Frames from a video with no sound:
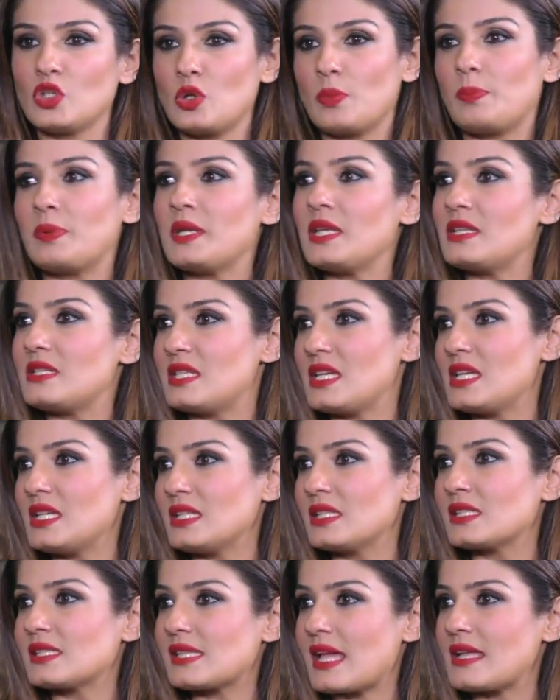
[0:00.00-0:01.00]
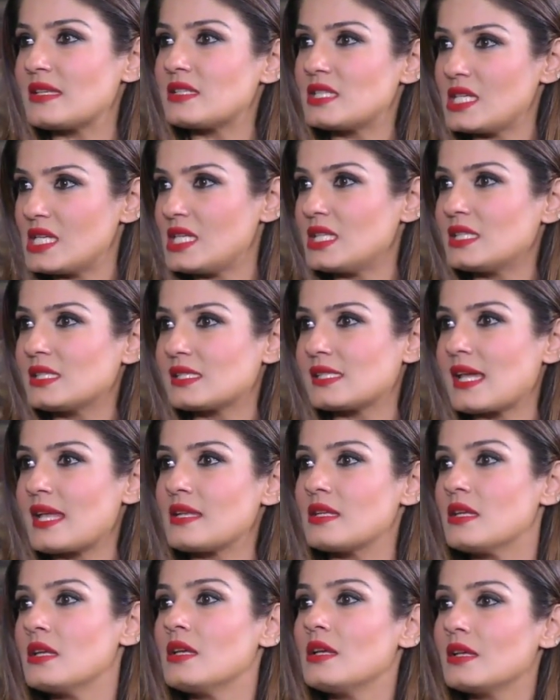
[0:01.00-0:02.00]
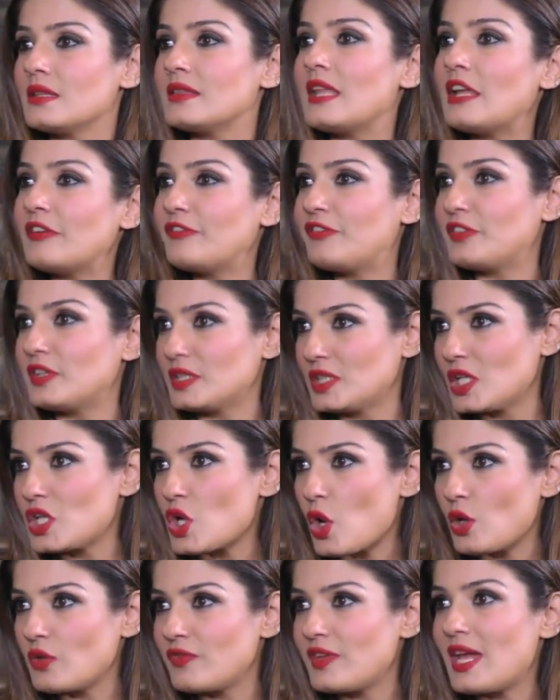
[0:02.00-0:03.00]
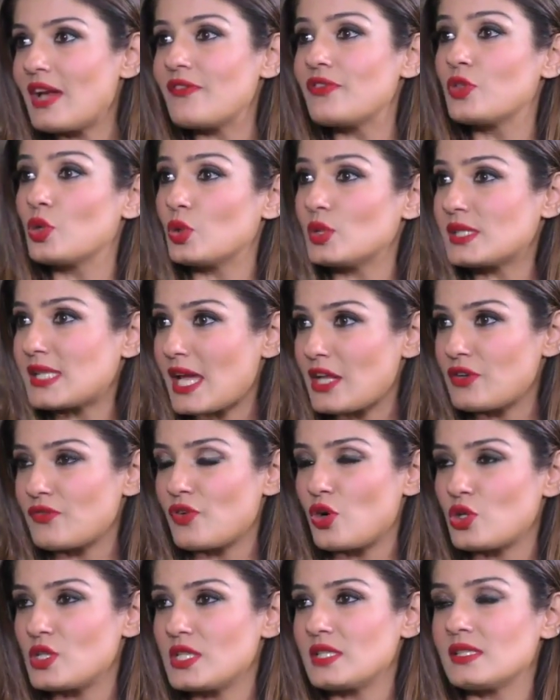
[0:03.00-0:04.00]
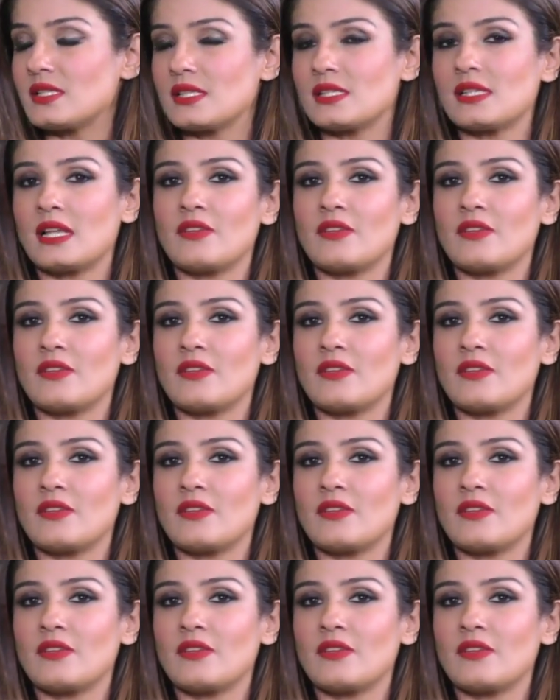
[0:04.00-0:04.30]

pre-teens and teens, and then further on, we have those kind of audiences,